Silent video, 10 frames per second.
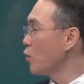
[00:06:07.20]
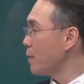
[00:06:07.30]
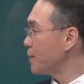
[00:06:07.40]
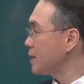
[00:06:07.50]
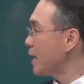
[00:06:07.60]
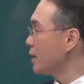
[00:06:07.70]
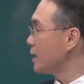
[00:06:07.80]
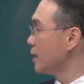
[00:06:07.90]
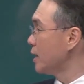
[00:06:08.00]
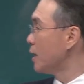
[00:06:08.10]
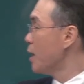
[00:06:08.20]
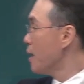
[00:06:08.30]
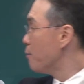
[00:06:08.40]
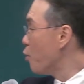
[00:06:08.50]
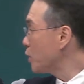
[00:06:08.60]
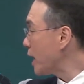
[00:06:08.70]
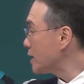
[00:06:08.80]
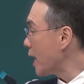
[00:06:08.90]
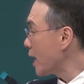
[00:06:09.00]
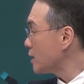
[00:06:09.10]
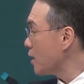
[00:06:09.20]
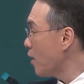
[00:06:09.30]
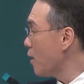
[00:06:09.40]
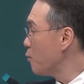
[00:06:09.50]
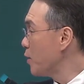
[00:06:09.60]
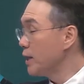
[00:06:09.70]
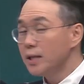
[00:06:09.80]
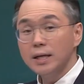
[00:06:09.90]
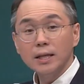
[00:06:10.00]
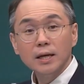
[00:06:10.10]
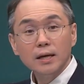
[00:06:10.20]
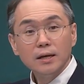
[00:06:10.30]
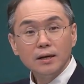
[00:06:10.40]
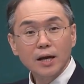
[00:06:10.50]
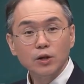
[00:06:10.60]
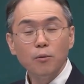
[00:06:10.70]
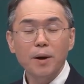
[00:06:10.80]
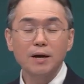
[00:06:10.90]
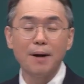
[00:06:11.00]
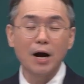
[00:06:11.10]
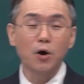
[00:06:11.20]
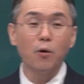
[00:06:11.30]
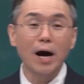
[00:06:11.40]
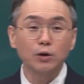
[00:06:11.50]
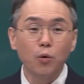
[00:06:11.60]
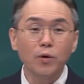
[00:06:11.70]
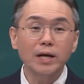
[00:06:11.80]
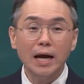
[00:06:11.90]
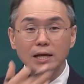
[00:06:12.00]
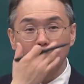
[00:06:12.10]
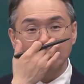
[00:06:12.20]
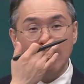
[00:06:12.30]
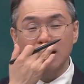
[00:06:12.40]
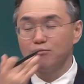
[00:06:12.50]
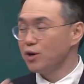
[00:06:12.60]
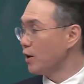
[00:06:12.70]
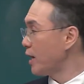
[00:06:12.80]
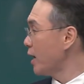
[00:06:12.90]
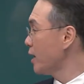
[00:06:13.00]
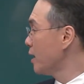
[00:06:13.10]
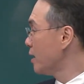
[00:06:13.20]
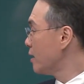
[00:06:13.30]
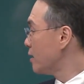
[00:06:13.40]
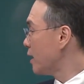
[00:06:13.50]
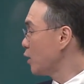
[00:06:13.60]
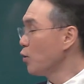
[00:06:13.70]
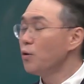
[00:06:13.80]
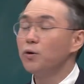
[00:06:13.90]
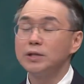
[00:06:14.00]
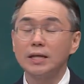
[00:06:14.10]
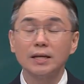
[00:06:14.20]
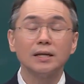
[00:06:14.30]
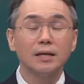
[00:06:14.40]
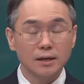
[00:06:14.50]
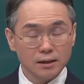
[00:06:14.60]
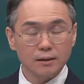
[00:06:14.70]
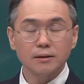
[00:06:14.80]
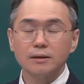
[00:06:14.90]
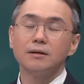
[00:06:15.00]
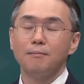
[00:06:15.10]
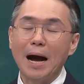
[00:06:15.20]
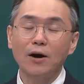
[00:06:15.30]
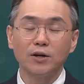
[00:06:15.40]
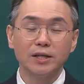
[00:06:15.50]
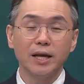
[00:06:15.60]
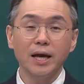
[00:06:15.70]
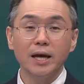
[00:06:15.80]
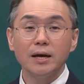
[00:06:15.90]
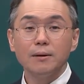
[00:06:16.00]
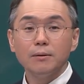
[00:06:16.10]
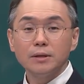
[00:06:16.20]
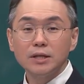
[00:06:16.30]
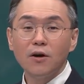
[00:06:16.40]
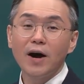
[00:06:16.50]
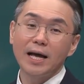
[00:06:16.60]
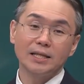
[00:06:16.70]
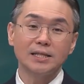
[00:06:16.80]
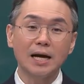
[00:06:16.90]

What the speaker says: On the radiographic guide or radiographic stent, the same radiopaque marker is applied.